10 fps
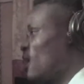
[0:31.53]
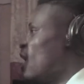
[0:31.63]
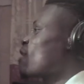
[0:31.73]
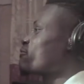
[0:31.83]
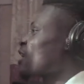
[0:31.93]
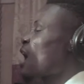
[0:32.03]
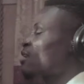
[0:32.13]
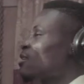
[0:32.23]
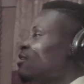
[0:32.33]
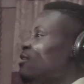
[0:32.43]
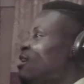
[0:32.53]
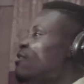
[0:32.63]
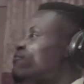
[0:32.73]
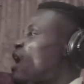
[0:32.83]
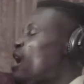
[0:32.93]
F that,
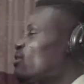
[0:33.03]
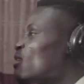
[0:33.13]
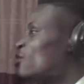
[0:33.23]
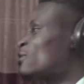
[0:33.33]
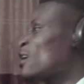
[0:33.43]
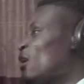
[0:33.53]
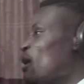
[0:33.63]
live right, tell